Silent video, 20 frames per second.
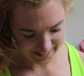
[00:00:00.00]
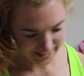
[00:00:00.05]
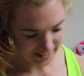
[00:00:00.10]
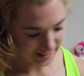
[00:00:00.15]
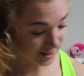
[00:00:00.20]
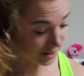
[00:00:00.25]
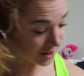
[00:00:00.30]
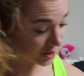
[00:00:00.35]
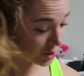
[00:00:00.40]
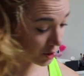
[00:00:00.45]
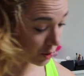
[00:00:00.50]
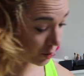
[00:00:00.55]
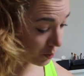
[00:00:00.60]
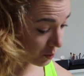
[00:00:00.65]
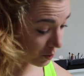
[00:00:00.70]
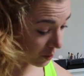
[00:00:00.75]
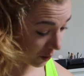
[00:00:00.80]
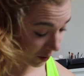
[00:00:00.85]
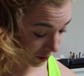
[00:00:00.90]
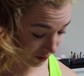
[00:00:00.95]
There are two
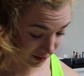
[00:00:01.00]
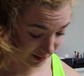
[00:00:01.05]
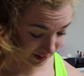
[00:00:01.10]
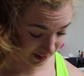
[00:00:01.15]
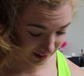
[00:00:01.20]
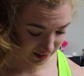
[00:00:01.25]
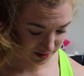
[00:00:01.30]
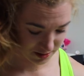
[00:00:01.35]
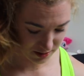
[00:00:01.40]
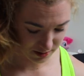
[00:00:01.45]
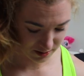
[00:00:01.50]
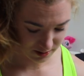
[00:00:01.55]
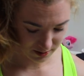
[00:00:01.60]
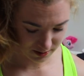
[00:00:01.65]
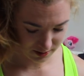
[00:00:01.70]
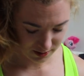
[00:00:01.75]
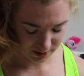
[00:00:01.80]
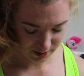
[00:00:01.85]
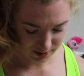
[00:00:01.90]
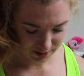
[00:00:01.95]
more things.
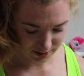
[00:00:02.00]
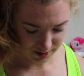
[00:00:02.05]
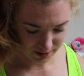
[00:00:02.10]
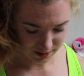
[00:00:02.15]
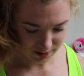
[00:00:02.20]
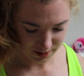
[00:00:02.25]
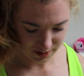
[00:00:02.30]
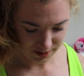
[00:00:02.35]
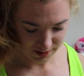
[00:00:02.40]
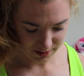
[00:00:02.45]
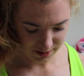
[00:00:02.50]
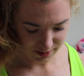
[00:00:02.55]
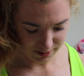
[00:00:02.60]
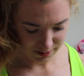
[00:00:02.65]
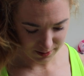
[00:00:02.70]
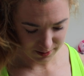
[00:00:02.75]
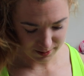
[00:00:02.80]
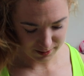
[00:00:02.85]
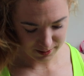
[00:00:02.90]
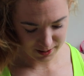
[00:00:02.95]

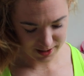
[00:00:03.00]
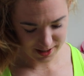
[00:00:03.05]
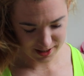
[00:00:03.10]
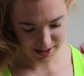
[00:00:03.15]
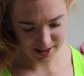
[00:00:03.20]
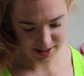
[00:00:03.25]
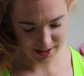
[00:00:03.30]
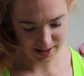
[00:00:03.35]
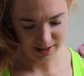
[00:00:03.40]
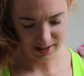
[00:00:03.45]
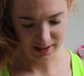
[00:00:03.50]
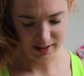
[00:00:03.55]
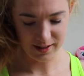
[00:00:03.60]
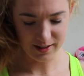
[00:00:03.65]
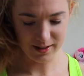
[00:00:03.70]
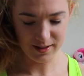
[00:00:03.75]
What's this now?